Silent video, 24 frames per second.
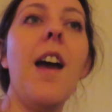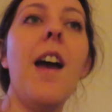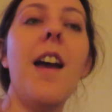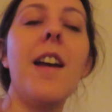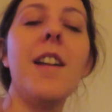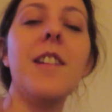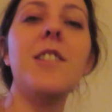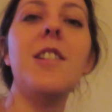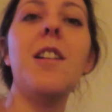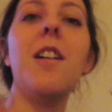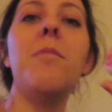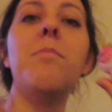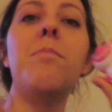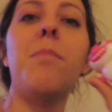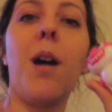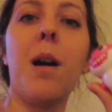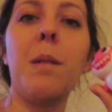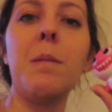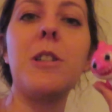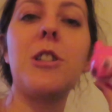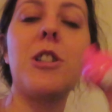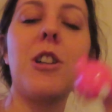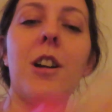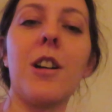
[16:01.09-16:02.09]
And
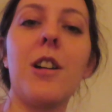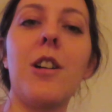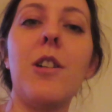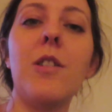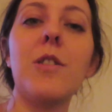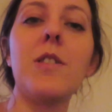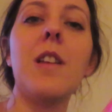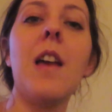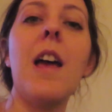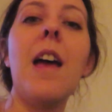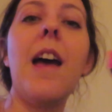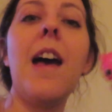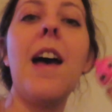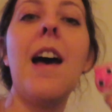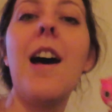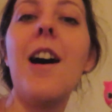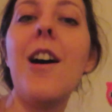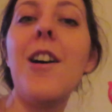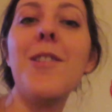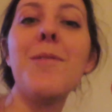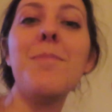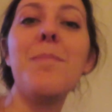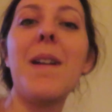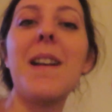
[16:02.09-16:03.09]
Mommy Shark goes,
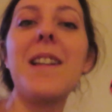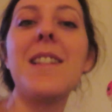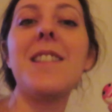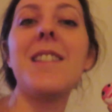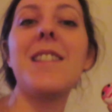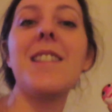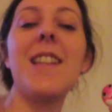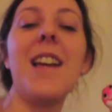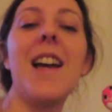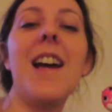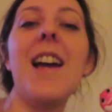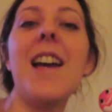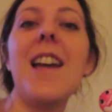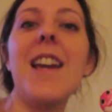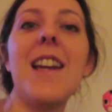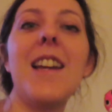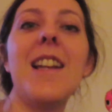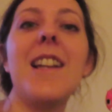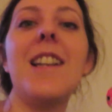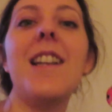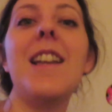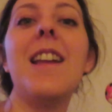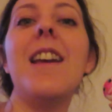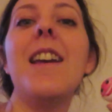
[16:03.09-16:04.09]
help my
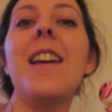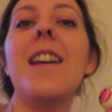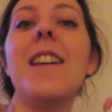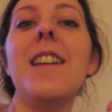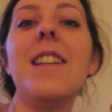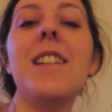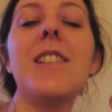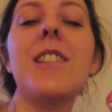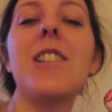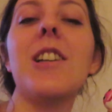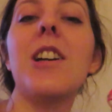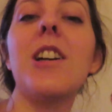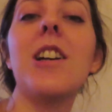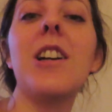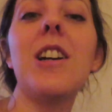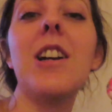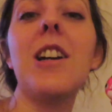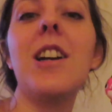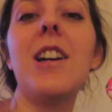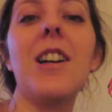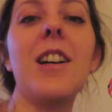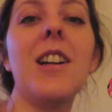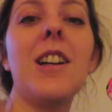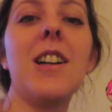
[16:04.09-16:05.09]
son. He's
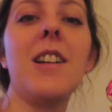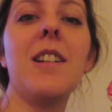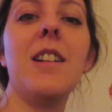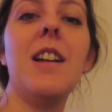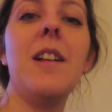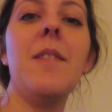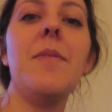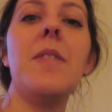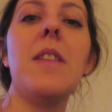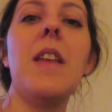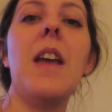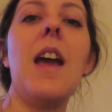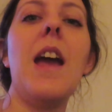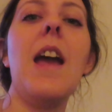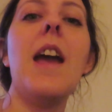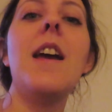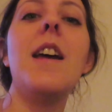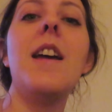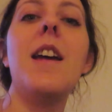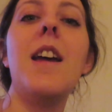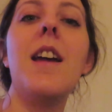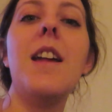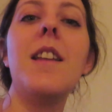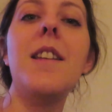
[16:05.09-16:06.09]
hurt.
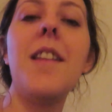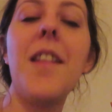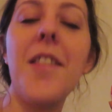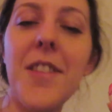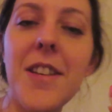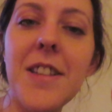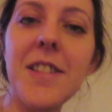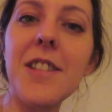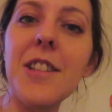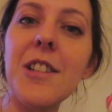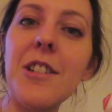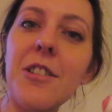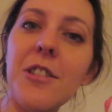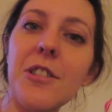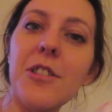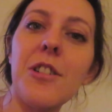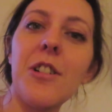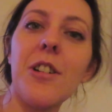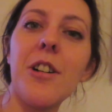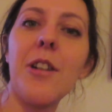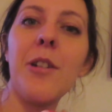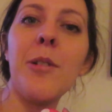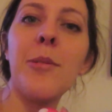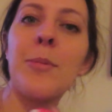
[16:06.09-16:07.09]
And this little
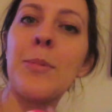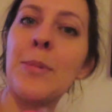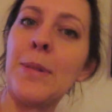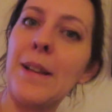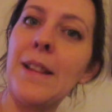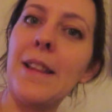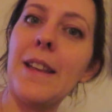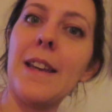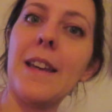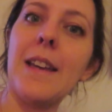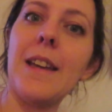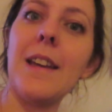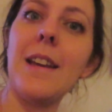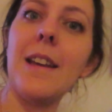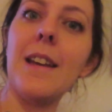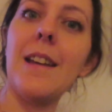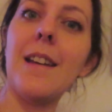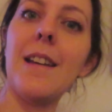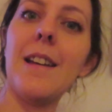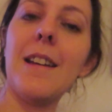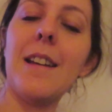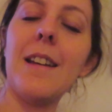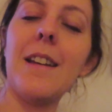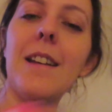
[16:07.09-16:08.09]
girl
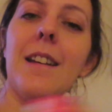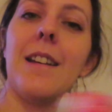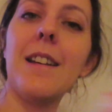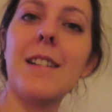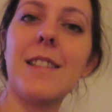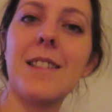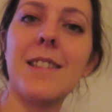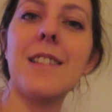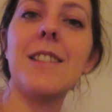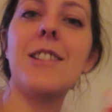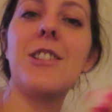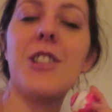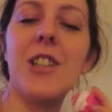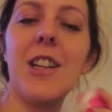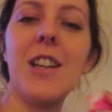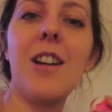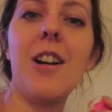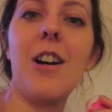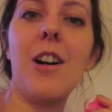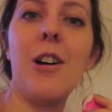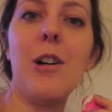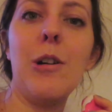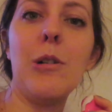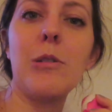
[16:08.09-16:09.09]
really, she
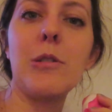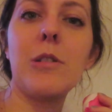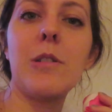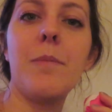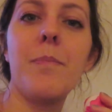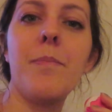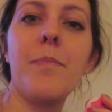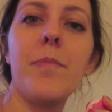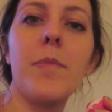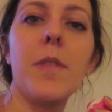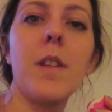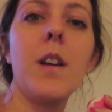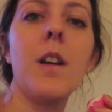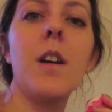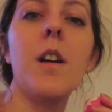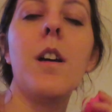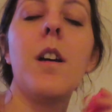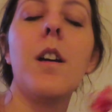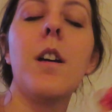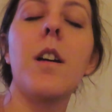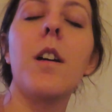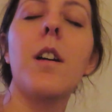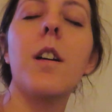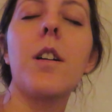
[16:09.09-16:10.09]
goes,
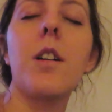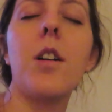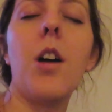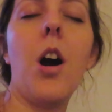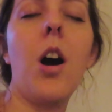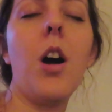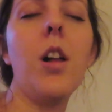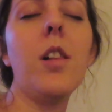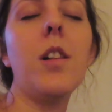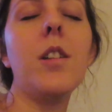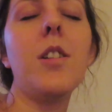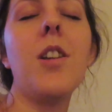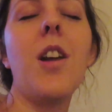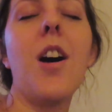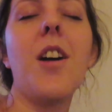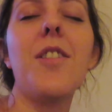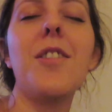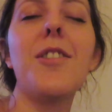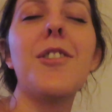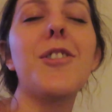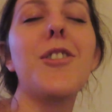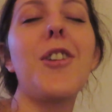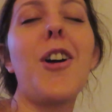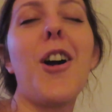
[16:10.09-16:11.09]
call
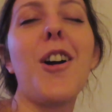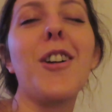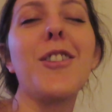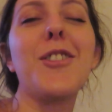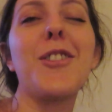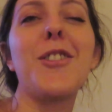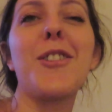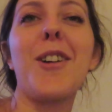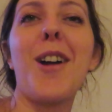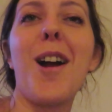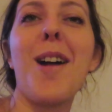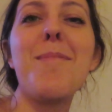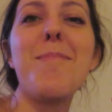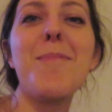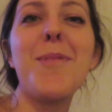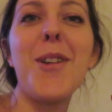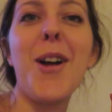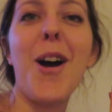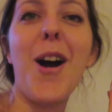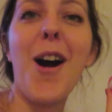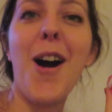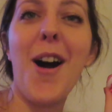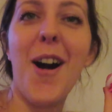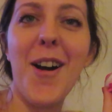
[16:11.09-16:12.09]
another doctor. I'm
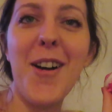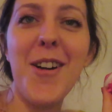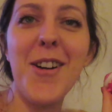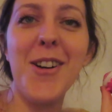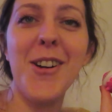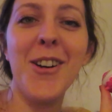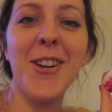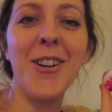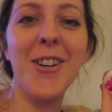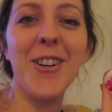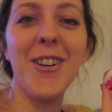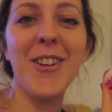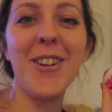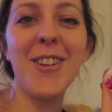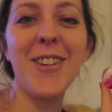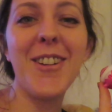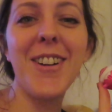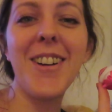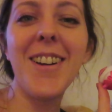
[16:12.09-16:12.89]
tired.